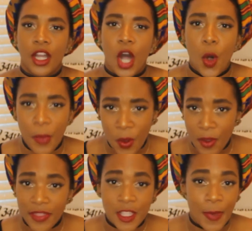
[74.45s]
coping
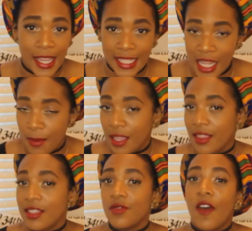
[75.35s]
with this pandemic,
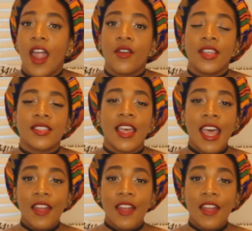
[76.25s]
this virus,